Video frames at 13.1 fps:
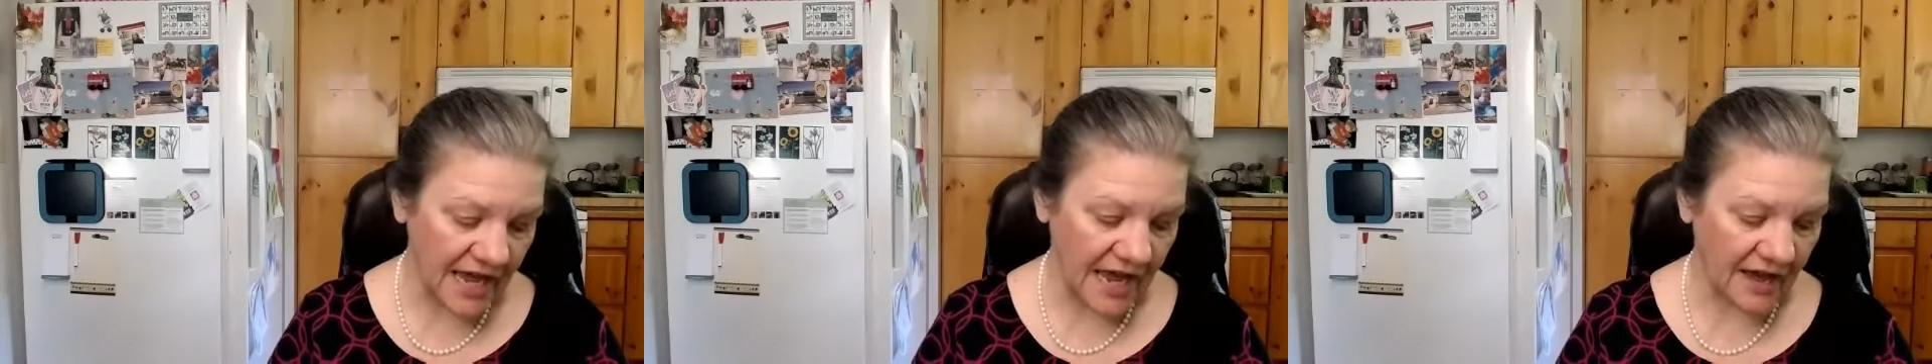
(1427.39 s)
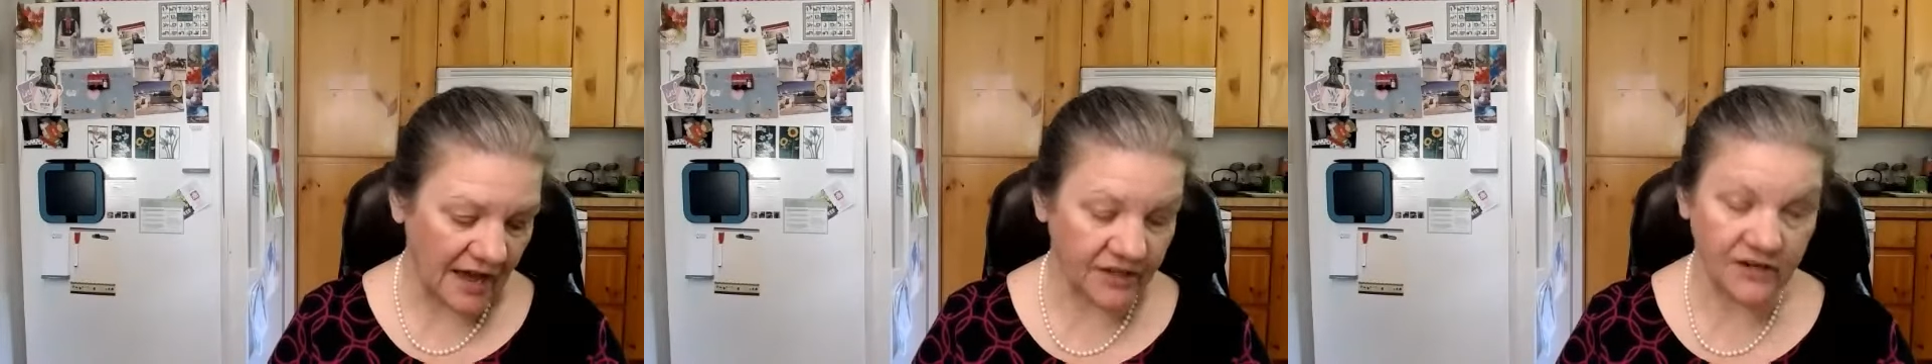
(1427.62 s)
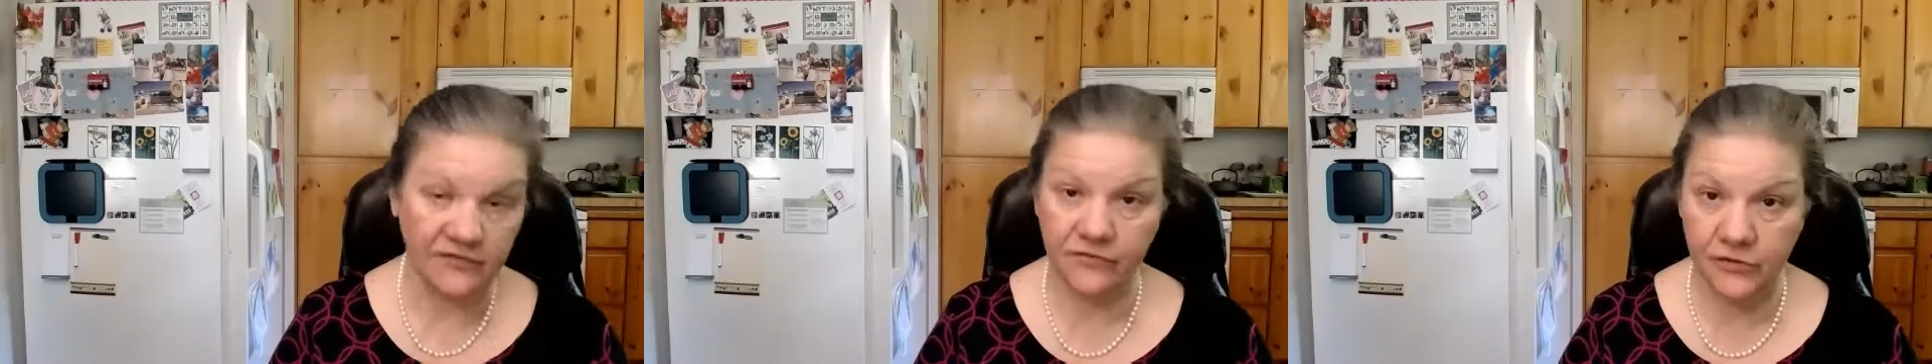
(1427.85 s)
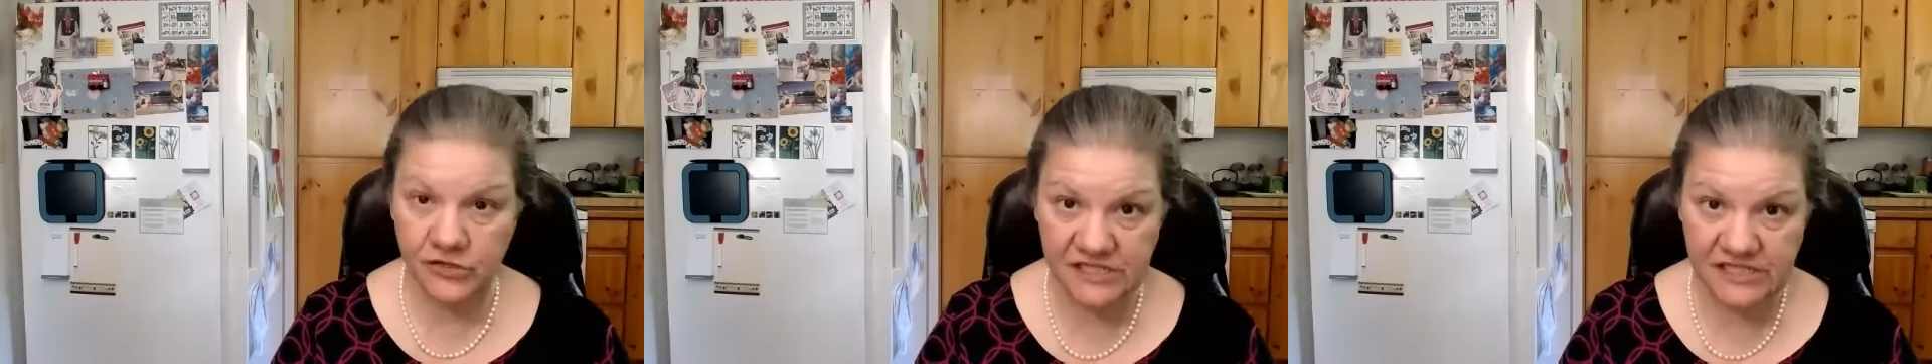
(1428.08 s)
having a
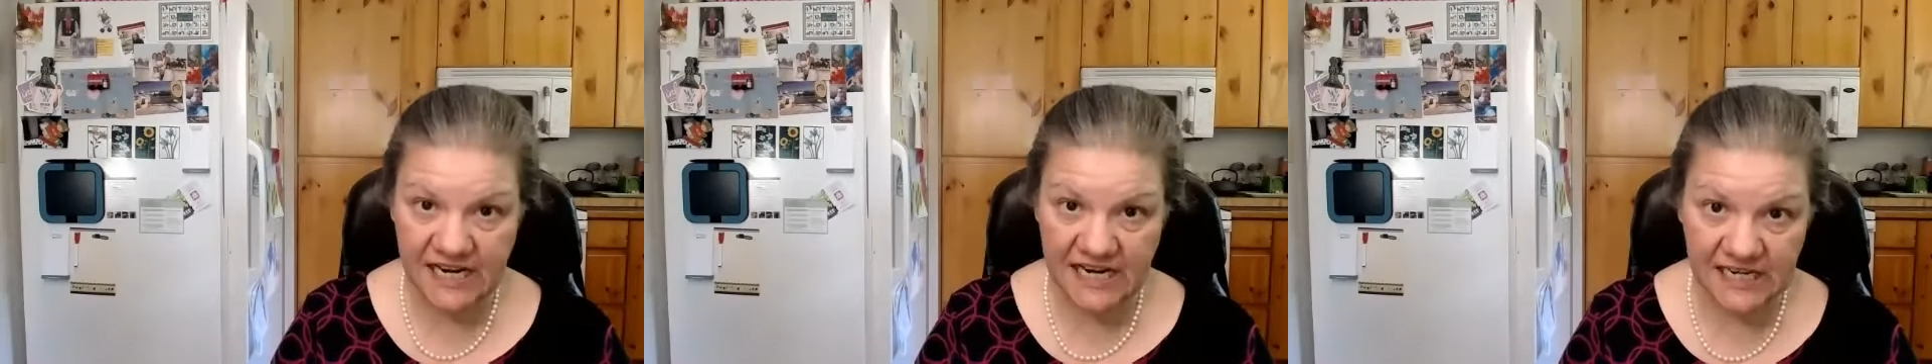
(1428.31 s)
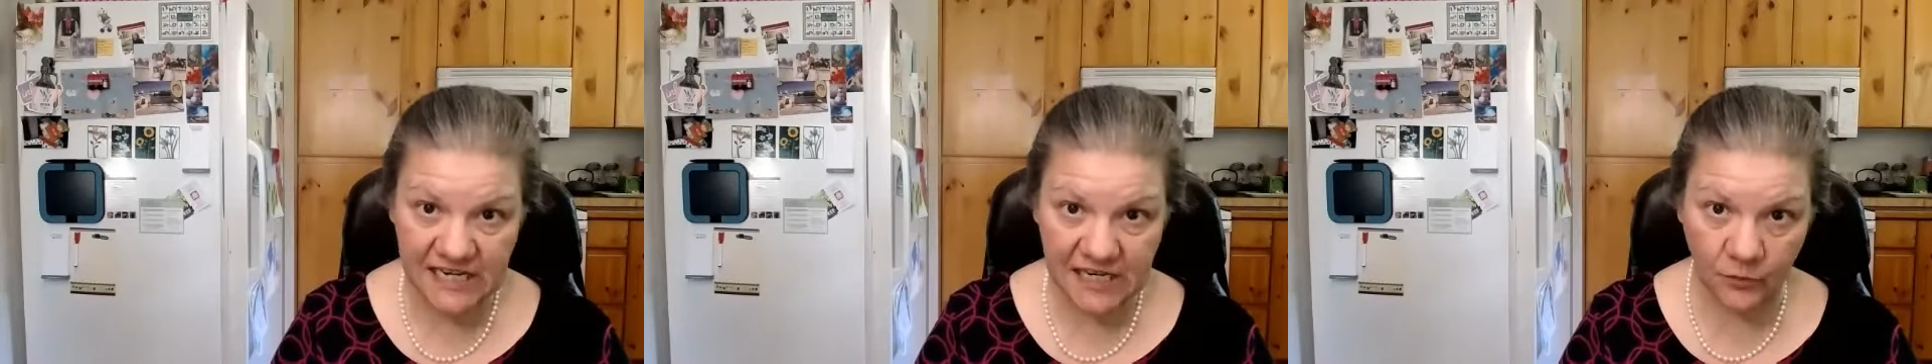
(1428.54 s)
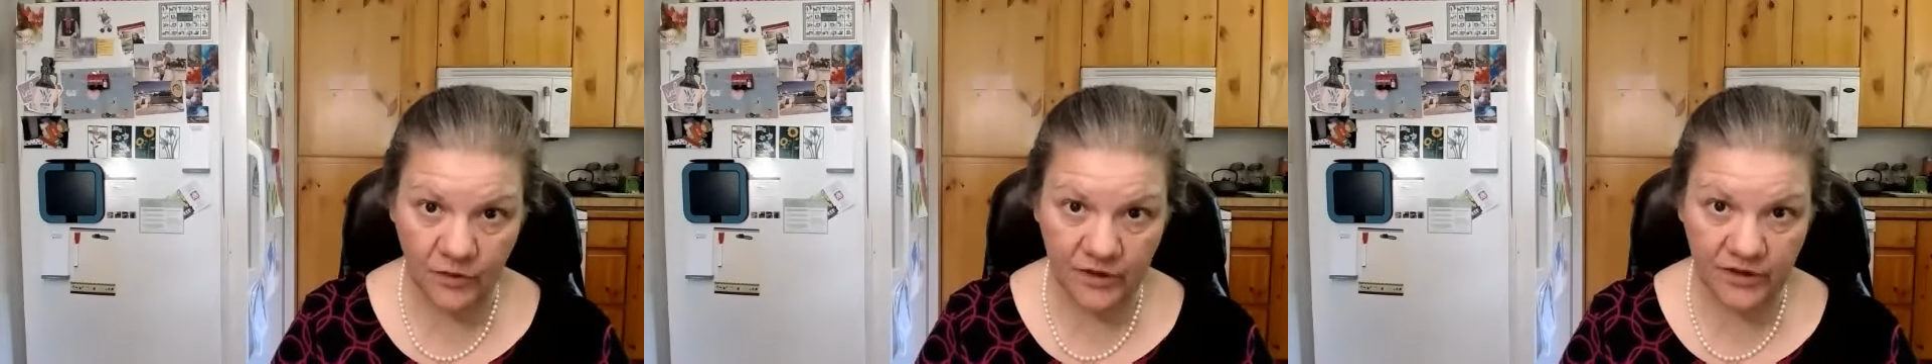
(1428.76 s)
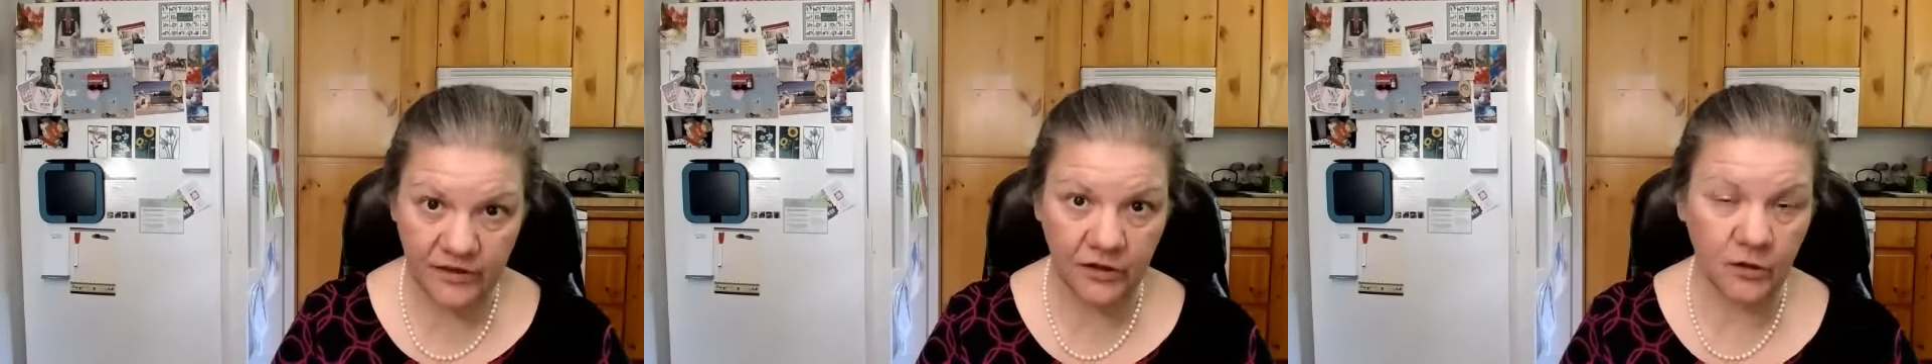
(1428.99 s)
first aid kit
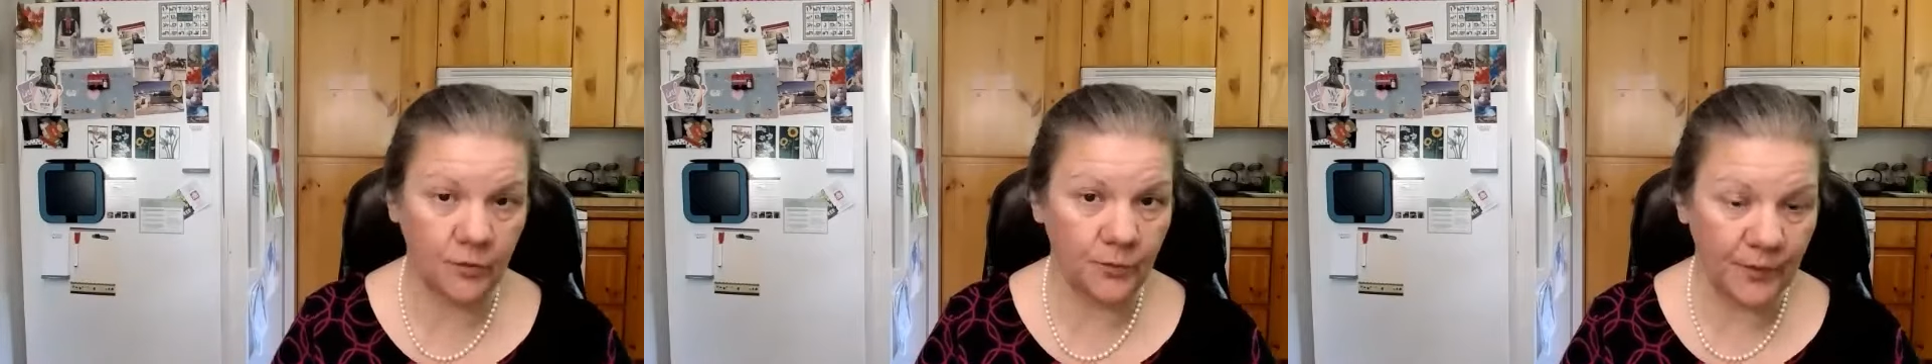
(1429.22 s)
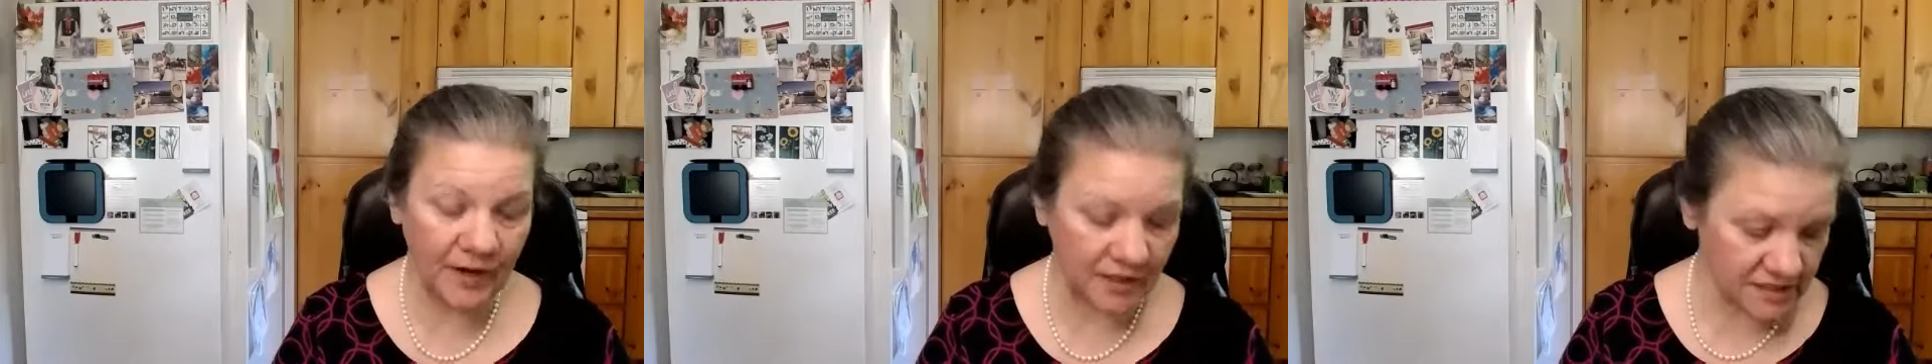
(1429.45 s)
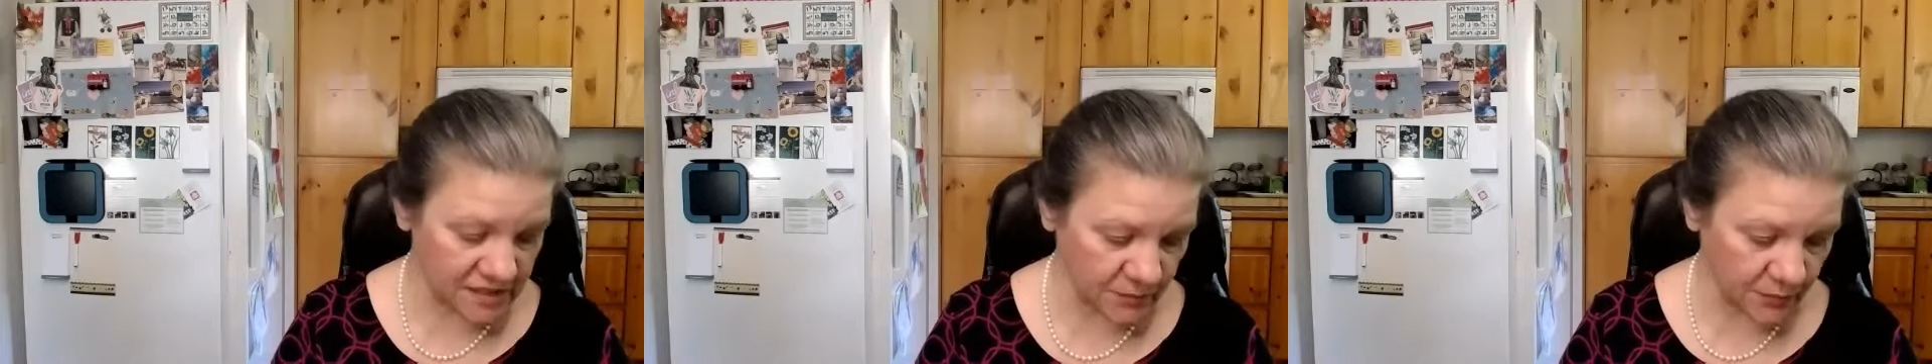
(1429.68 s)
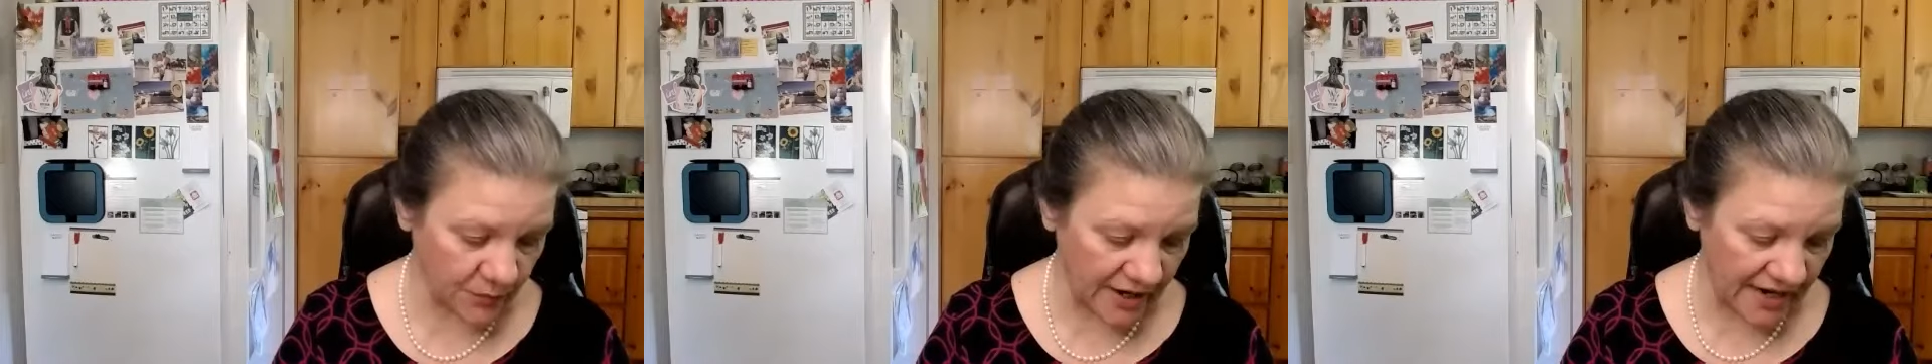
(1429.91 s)
with you, bug
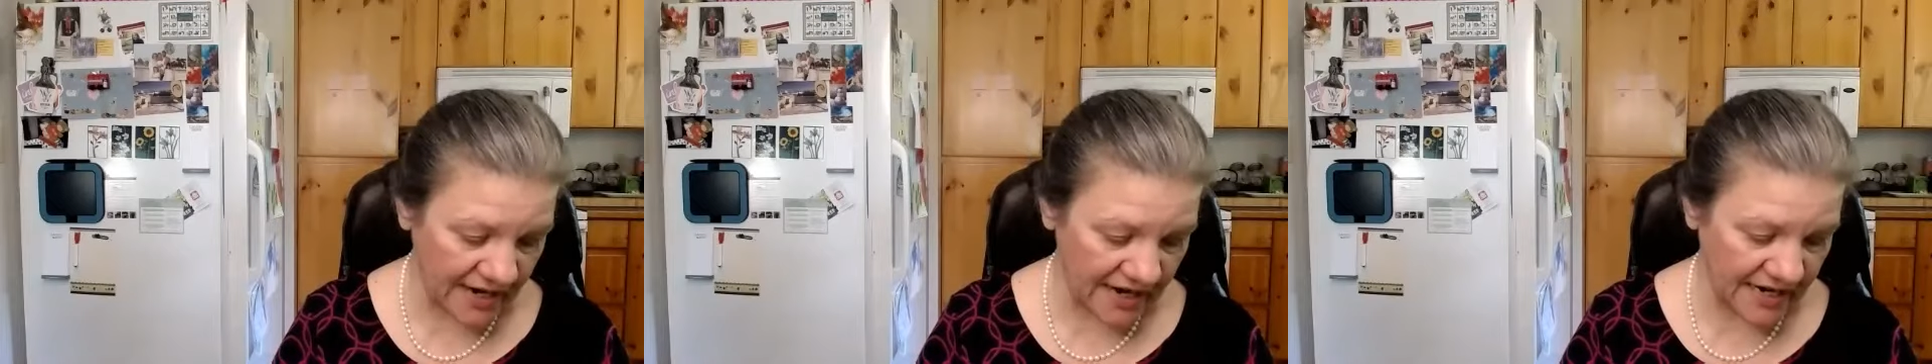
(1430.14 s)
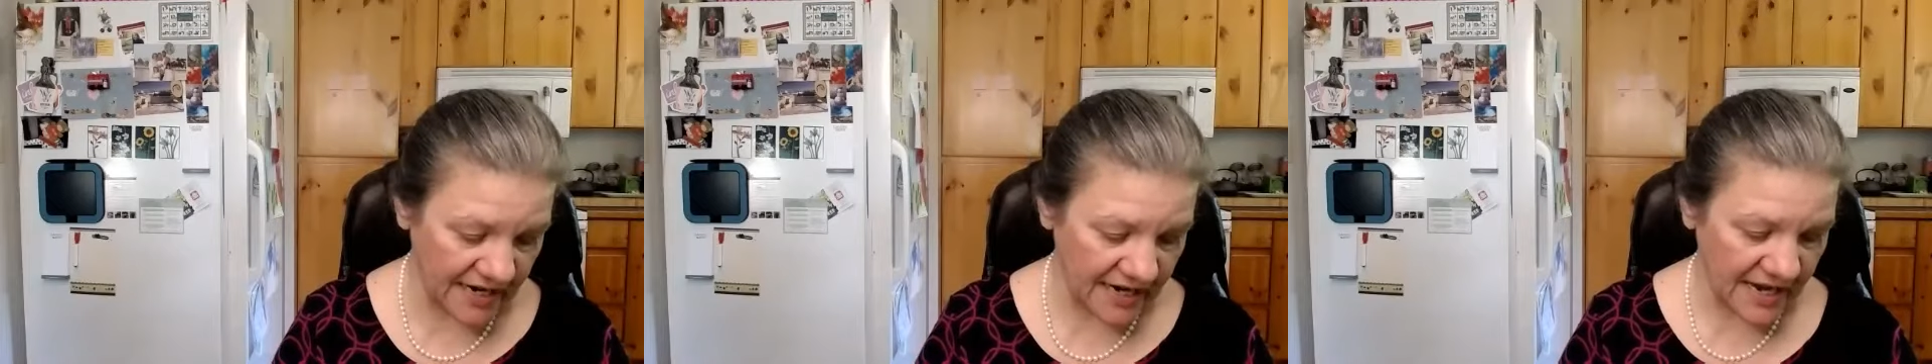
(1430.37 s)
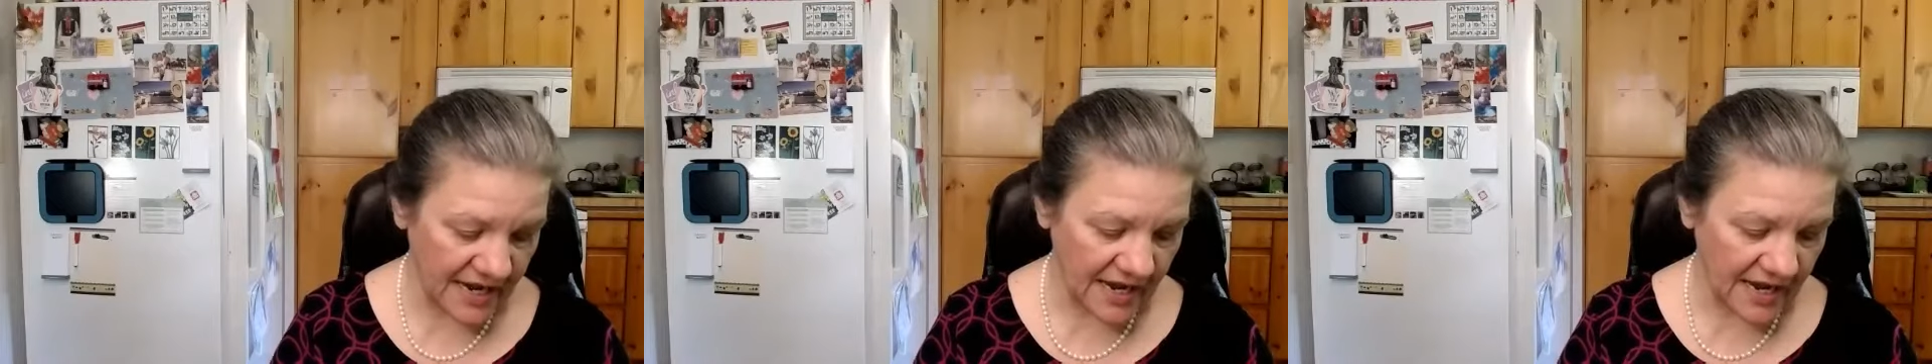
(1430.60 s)
spray,